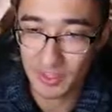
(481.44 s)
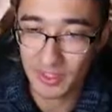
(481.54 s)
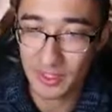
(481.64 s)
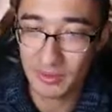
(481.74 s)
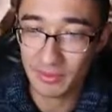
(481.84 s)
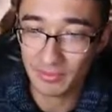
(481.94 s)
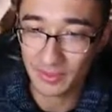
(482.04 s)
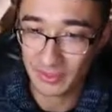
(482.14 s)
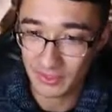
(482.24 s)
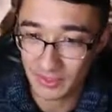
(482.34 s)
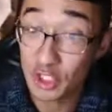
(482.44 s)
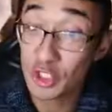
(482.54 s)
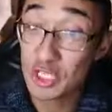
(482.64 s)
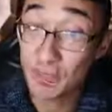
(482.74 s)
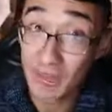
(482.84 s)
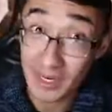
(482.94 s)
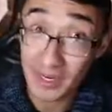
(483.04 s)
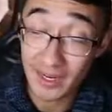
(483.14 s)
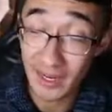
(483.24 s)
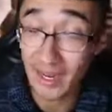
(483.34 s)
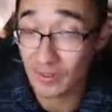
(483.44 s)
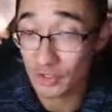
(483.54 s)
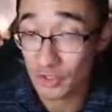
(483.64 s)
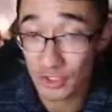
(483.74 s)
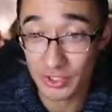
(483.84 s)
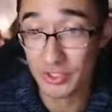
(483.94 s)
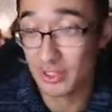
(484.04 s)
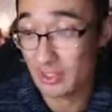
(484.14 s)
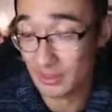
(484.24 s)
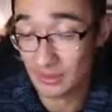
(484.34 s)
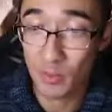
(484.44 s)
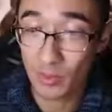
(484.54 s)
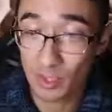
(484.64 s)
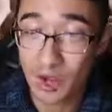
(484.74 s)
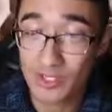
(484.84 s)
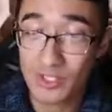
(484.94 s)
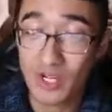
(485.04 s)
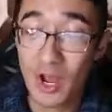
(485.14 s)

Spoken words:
but then here are the fees. Shipping and logistics would cost us